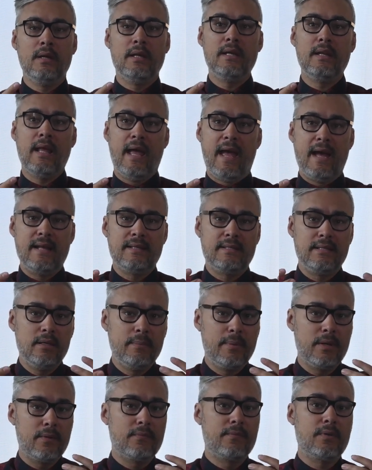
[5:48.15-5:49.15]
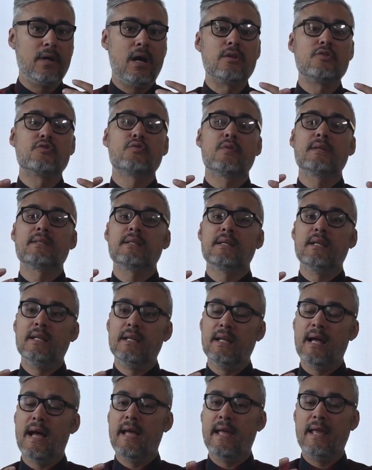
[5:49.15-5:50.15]
It adds a little bit of contrast,
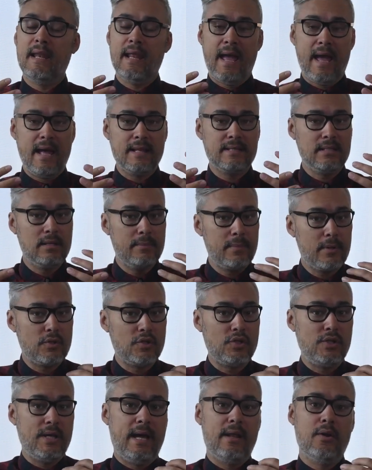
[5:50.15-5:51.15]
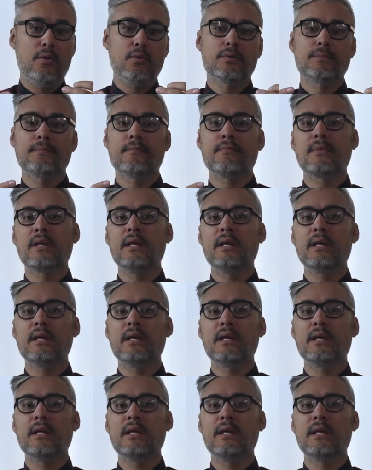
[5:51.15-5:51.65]
it adds a little bit of shadows,